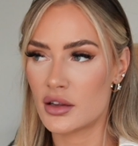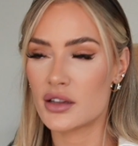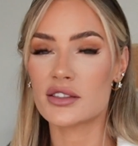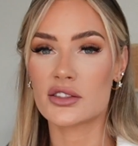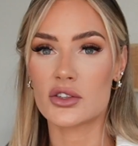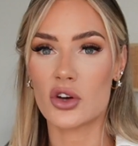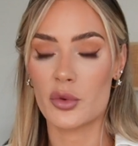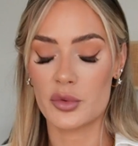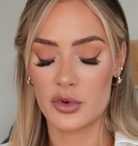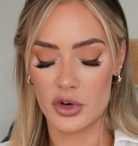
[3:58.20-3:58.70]

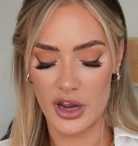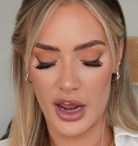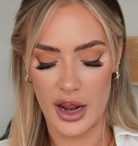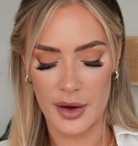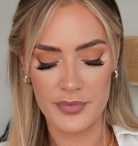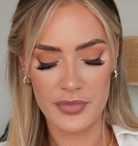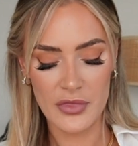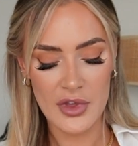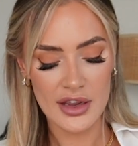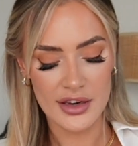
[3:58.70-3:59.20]
Stop.
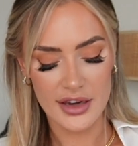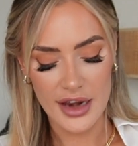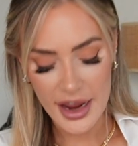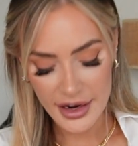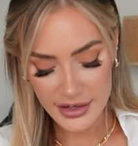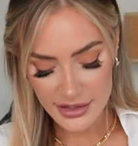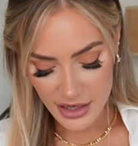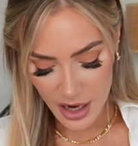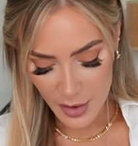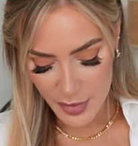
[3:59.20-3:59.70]
Okay.
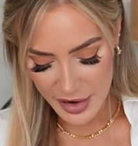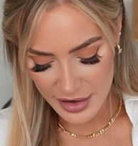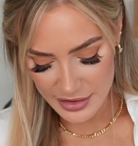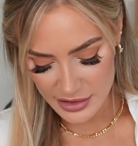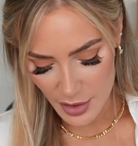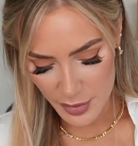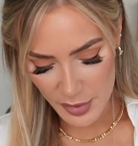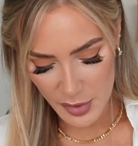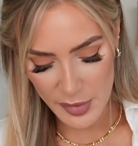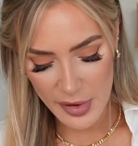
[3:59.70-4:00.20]
Next, I
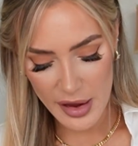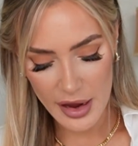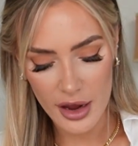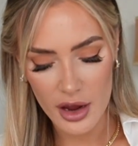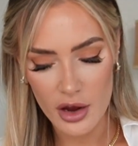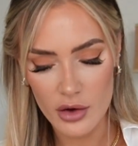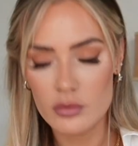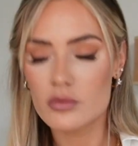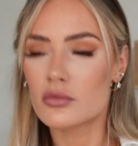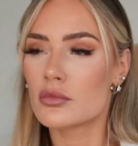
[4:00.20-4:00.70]
picked up a
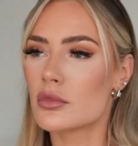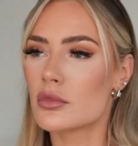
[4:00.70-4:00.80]
pair.